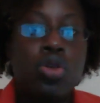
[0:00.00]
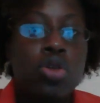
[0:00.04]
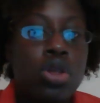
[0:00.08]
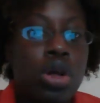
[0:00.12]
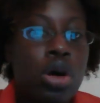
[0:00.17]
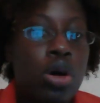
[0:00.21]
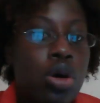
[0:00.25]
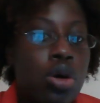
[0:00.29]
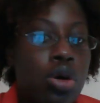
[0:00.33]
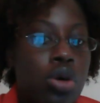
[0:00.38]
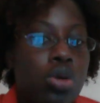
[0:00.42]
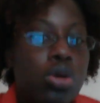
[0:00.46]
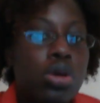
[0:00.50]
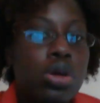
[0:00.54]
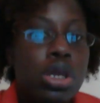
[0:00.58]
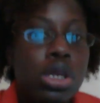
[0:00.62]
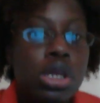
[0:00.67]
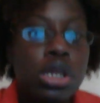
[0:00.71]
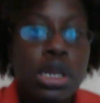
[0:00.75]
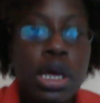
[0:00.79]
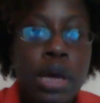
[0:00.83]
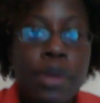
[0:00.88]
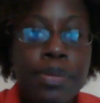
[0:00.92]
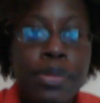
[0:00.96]
So
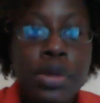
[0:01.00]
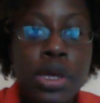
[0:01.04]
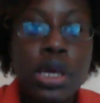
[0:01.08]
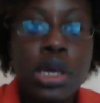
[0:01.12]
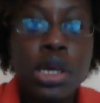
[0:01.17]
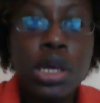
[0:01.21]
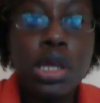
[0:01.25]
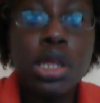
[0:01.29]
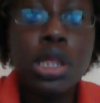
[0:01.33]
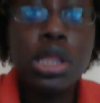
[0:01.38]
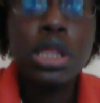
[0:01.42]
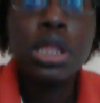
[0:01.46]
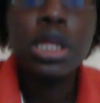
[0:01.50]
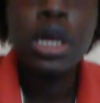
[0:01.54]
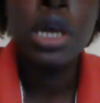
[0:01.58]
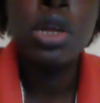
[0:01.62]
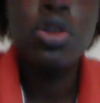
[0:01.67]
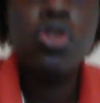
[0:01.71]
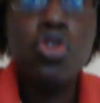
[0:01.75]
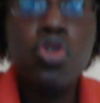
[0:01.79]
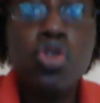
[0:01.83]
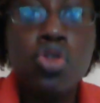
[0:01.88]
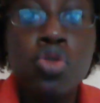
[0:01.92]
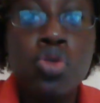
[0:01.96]
that means
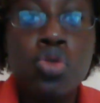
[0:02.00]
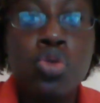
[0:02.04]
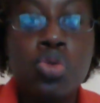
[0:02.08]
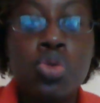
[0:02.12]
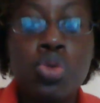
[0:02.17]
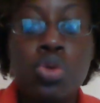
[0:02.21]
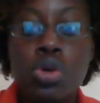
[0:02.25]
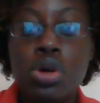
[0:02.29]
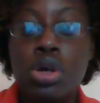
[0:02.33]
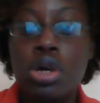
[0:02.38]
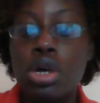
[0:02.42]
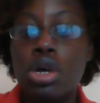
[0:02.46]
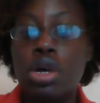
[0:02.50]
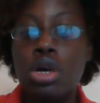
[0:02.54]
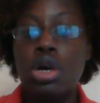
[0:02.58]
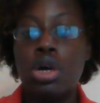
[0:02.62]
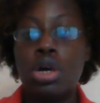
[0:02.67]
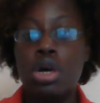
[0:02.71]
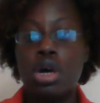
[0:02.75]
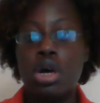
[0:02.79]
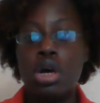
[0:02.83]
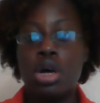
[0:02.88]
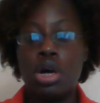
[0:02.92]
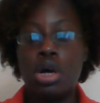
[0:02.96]
that you
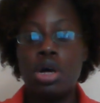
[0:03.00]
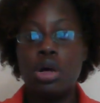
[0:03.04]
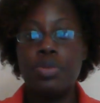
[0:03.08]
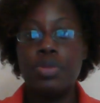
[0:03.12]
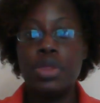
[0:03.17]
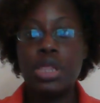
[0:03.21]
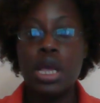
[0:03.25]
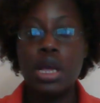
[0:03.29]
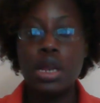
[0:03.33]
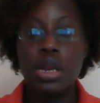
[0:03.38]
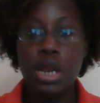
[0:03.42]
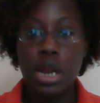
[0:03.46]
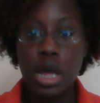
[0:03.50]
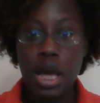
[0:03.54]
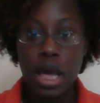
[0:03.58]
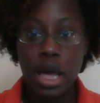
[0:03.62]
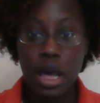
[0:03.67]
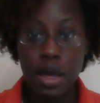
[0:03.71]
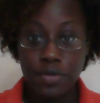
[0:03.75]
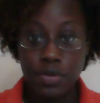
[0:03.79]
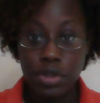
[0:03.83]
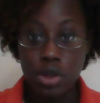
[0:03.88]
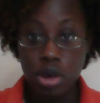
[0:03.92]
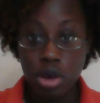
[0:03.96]
say that I
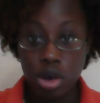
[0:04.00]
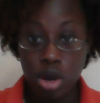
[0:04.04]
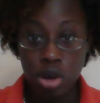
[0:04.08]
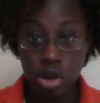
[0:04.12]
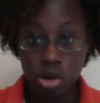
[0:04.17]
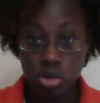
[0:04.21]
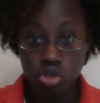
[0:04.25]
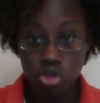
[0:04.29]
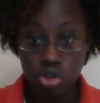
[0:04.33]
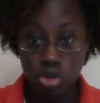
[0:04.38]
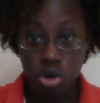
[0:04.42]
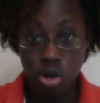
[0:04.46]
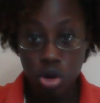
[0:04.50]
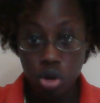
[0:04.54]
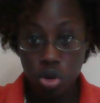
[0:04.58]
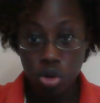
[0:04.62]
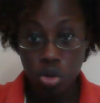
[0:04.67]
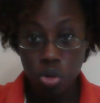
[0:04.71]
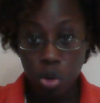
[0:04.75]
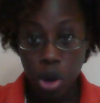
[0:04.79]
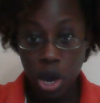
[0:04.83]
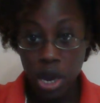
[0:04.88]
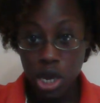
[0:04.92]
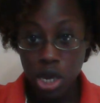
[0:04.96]
have the urge to go
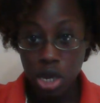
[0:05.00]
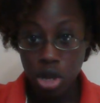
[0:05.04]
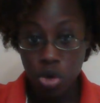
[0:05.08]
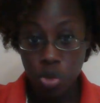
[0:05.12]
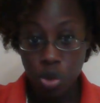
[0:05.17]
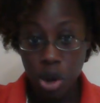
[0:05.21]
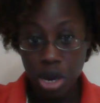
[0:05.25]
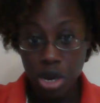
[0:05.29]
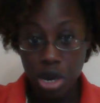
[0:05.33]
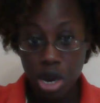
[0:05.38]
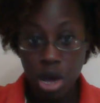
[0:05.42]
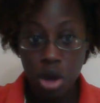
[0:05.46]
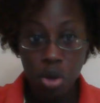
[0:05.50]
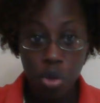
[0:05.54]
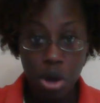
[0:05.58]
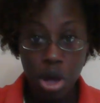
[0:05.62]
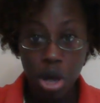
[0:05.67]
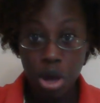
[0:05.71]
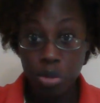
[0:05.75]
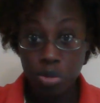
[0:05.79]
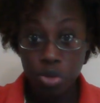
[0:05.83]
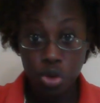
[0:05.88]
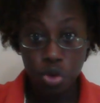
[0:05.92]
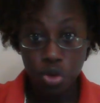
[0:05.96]
right here, right now,
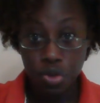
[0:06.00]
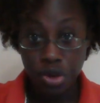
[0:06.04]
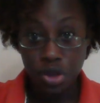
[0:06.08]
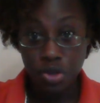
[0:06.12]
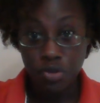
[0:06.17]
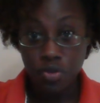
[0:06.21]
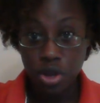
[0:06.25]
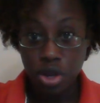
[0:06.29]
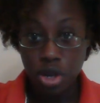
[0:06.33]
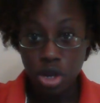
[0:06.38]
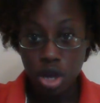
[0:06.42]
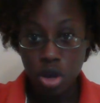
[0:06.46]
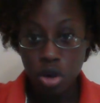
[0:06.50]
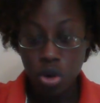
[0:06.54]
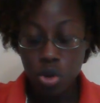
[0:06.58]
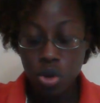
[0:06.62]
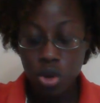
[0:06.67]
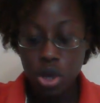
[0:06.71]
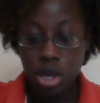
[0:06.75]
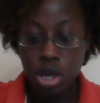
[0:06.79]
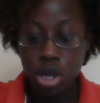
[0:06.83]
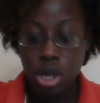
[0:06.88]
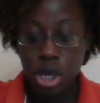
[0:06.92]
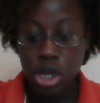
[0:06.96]
while I'm doing this video.
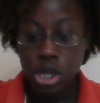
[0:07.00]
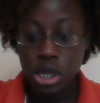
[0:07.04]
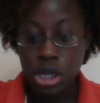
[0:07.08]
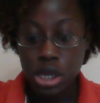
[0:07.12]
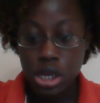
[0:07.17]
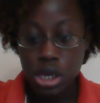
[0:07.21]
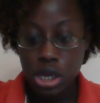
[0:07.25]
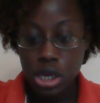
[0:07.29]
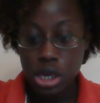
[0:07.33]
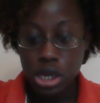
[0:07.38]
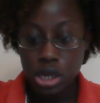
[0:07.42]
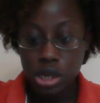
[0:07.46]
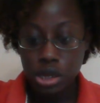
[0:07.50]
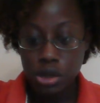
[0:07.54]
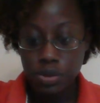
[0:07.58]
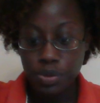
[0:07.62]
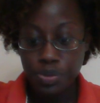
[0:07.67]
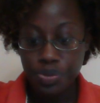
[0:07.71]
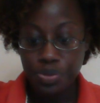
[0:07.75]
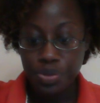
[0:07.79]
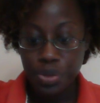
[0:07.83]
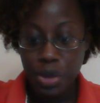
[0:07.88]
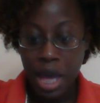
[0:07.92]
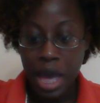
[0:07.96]

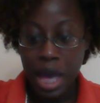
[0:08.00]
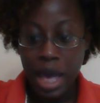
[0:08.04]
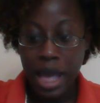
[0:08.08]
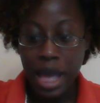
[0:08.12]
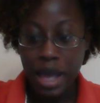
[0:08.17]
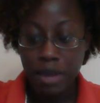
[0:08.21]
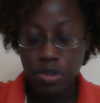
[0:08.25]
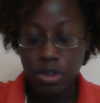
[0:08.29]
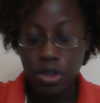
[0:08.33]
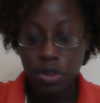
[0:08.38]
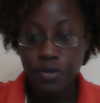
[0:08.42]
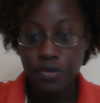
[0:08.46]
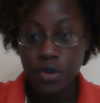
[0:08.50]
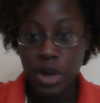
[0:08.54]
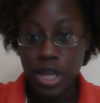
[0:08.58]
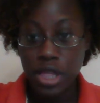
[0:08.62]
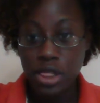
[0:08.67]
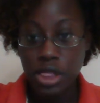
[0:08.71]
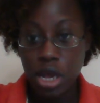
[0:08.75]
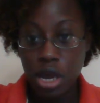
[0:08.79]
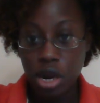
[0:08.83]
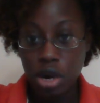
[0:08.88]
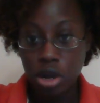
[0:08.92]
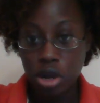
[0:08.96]
Then I have to
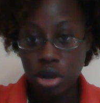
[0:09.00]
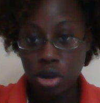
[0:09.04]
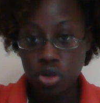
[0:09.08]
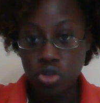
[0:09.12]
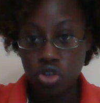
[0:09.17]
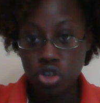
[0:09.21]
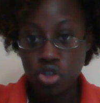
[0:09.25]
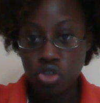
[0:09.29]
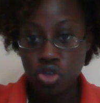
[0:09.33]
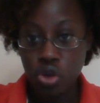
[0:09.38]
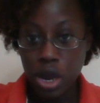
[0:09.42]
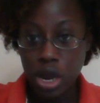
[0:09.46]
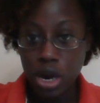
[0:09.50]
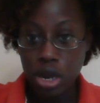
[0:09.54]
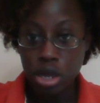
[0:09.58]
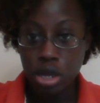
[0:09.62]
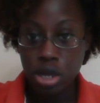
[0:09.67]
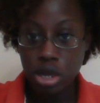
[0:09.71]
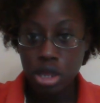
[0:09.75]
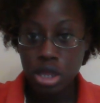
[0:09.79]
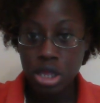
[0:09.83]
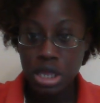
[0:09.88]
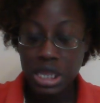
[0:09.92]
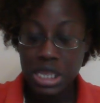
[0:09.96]
fight that urge and try
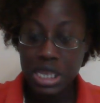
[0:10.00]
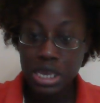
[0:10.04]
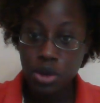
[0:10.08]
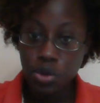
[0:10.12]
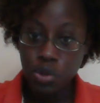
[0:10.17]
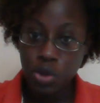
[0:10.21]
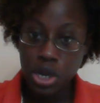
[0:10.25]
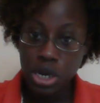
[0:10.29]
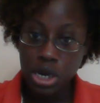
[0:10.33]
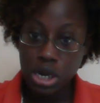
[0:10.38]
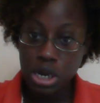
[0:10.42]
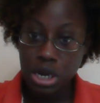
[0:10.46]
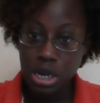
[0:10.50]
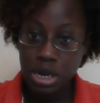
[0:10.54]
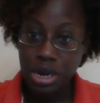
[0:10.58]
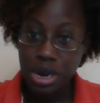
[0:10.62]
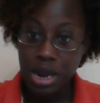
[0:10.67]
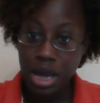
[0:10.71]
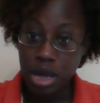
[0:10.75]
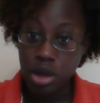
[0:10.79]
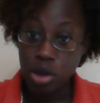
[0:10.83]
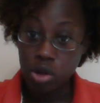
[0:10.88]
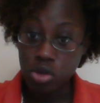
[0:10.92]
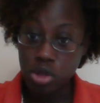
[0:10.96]
to sit with it and
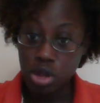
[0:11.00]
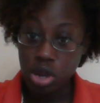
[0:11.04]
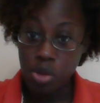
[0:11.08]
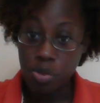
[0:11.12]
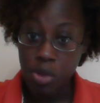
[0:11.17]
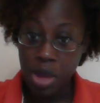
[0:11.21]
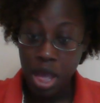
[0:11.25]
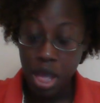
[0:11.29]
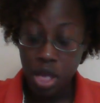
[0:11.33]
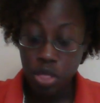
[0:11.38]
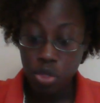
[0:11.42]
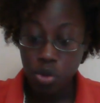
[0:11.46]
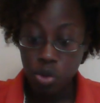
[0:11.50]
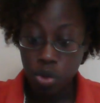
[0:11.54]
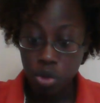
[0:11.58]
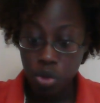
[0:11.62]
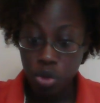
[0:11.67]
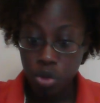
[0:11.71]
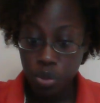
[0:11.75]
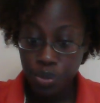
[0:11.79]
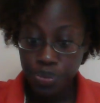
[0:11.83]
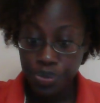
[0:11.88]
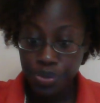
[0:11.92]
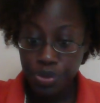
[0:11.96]
not go to the
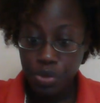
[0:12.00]
bathroom.